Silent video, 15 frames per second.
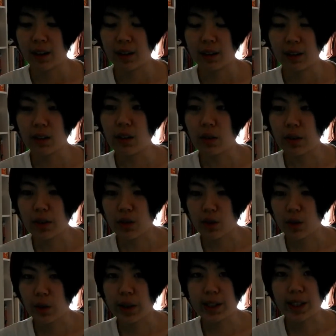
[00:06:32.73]
you know, the
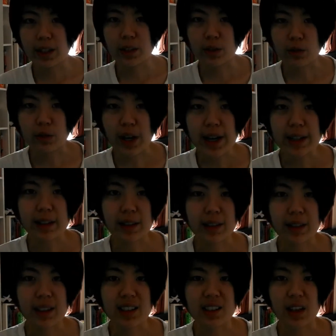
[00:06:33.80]
stories that you write, the
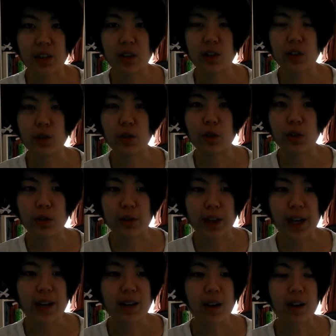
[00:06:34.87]
things that you
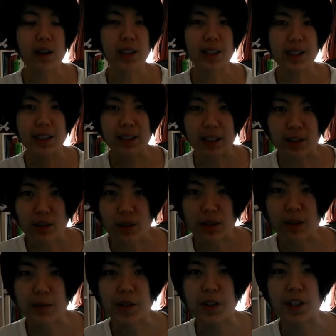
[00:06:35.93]
create, are an extension
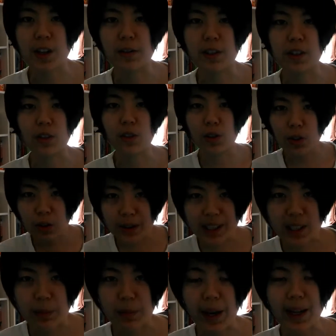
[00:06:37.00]
of yourself. It's you
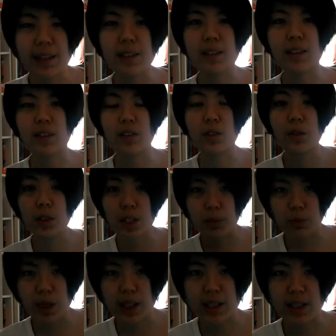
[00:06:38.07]
expanding, it's you
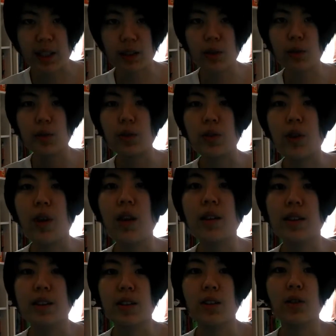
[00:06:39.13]
expressing who you are,
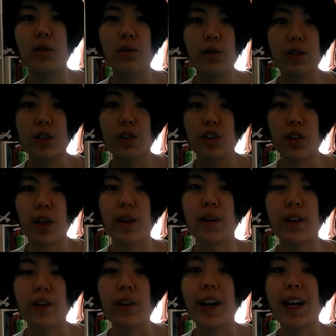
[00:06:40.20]
it's you sort of
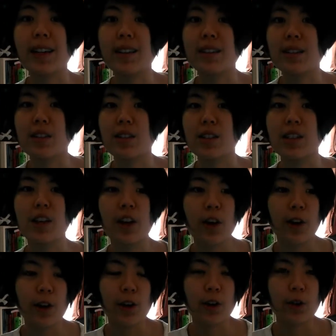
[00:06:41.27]
sharing your essence
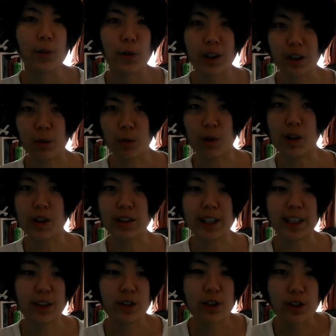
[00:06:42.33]
with the world.
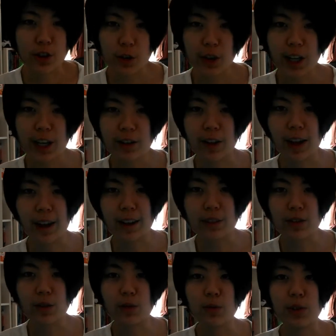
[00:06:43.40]
And to do that, you have
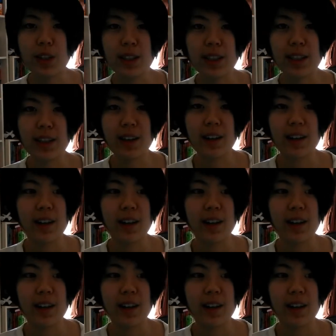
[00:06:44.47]
to really